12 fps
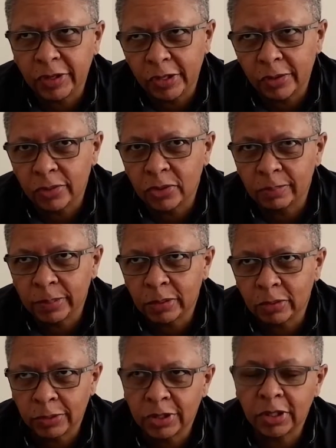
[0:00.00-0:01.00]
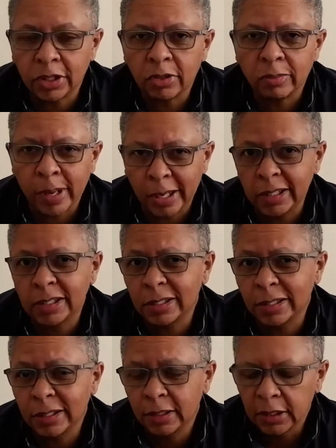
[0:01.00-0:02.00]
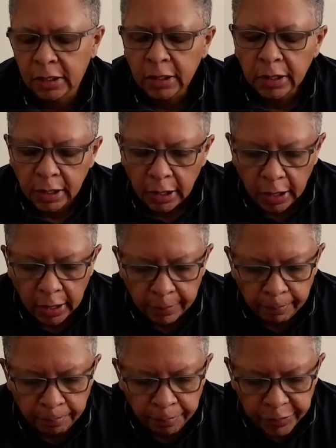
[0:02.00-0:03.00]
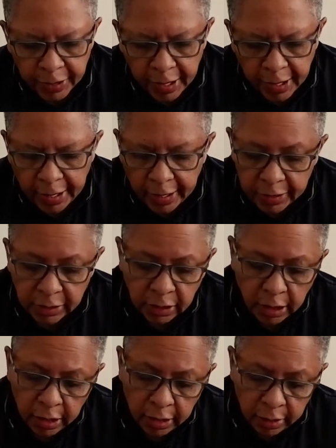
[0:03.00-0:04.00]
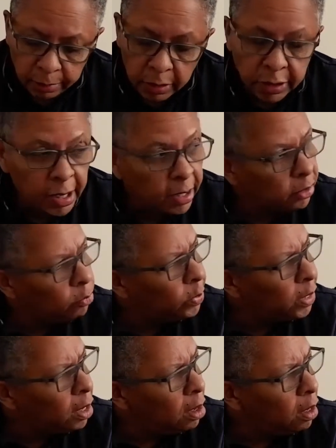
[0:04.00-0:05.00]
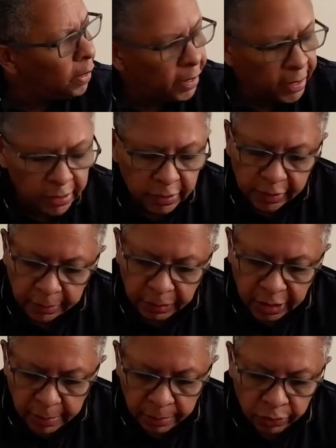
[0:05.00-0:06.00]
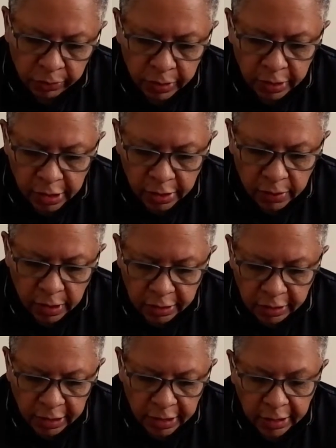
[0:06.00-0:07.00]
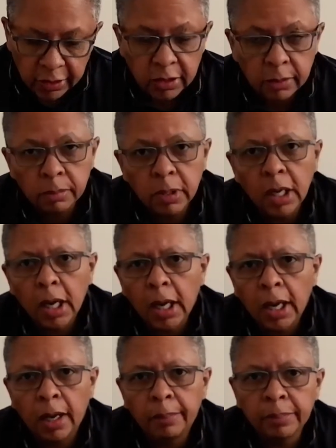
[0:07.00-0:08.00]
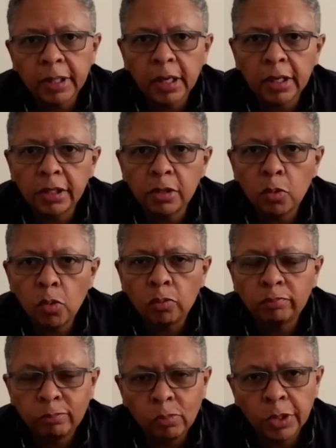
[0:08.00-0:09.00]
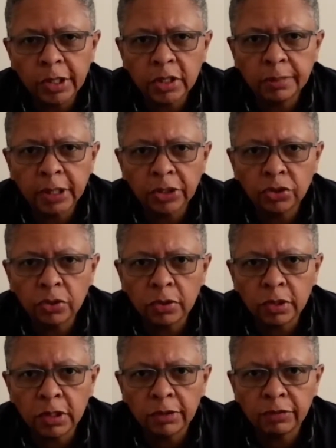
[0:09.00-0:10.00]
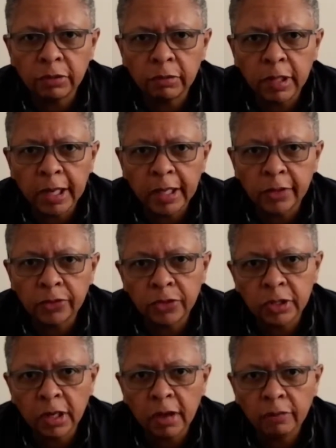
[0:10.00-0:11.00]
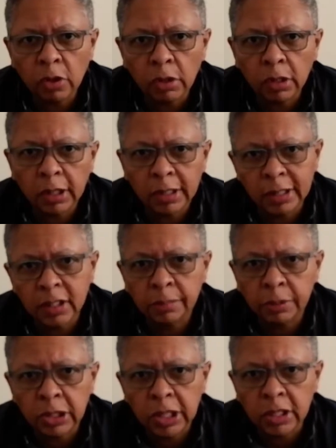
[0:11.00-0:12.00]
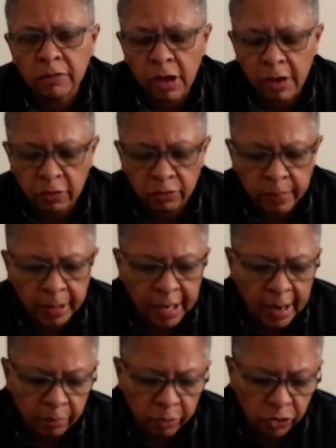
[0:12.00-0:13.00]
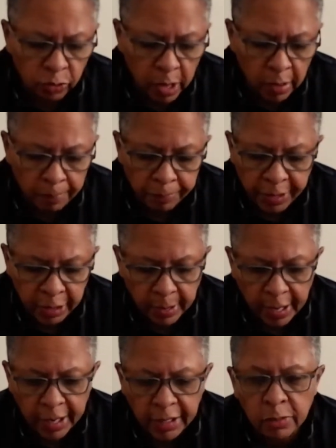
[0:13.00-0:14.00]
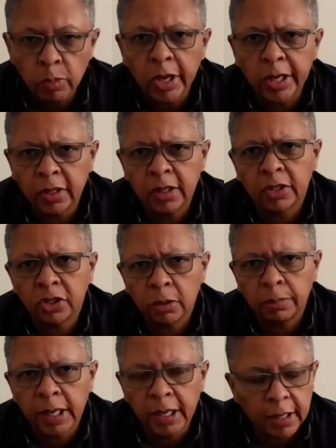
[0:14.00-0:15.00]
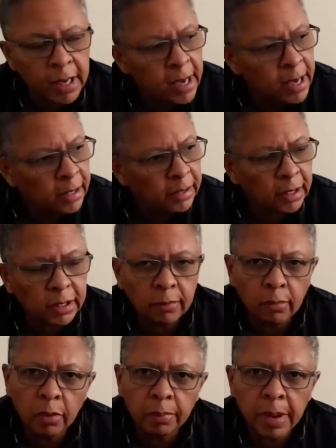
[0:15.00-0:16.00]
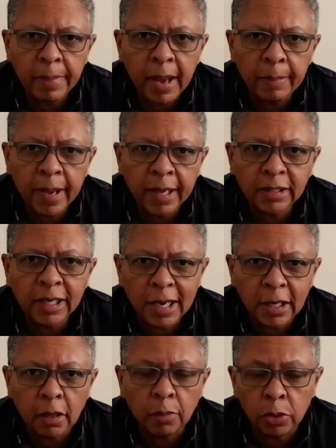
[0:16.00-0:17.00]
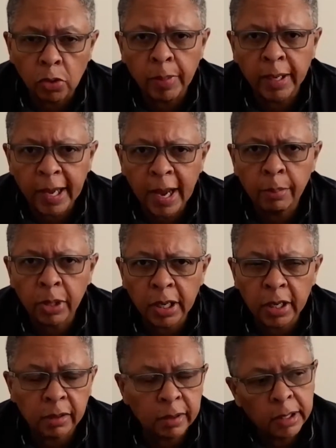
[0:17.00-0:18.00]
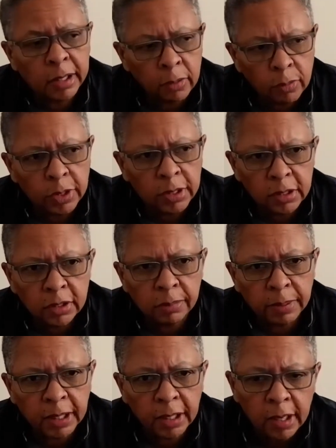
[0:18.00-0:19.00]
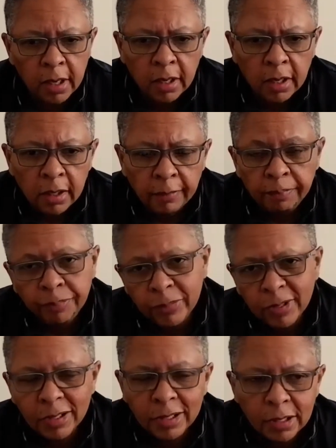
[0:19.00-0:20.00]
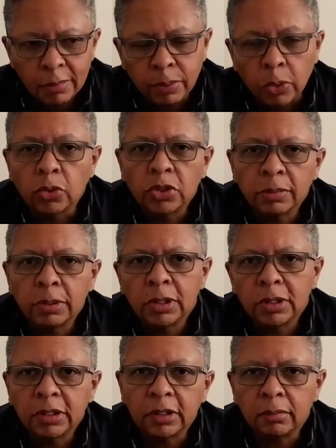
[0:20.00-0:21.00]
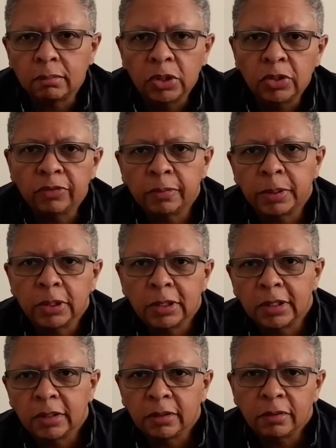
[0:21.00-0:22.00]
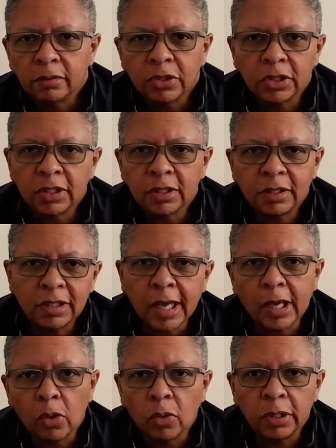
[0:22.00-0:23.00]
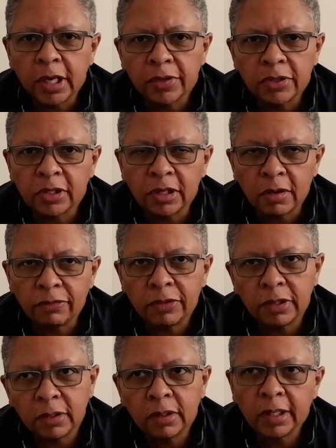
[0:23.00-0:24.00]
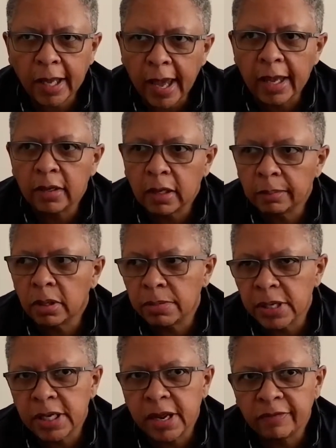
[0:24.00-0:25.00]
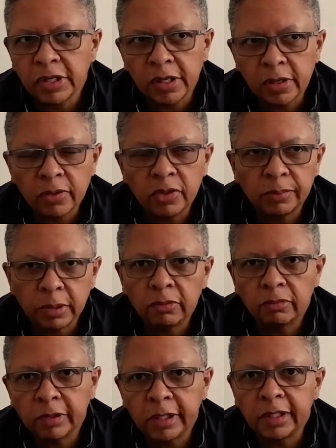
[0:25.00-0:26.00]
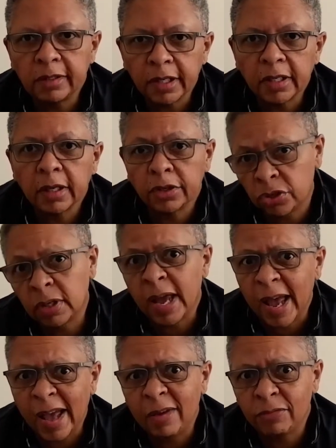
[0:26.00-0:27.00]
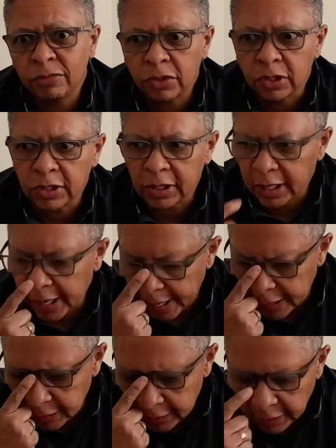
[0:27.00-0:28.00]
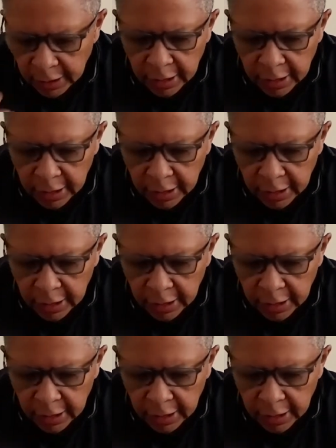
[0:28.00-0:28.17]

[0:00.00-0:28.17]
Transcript: use, but always think you might. Now that we are in September in the United Kingdom, kind of wanting to make sure that if it rains that I've got at least a protective cover for my camera as well. Anyway, I didn't want anything too big because I didn't want my backpack taken up with all my camera gear. I kind of wanted it to be kind of portable and movable and just take all the other stuff that, again, I probably never use but really think I should have just in case.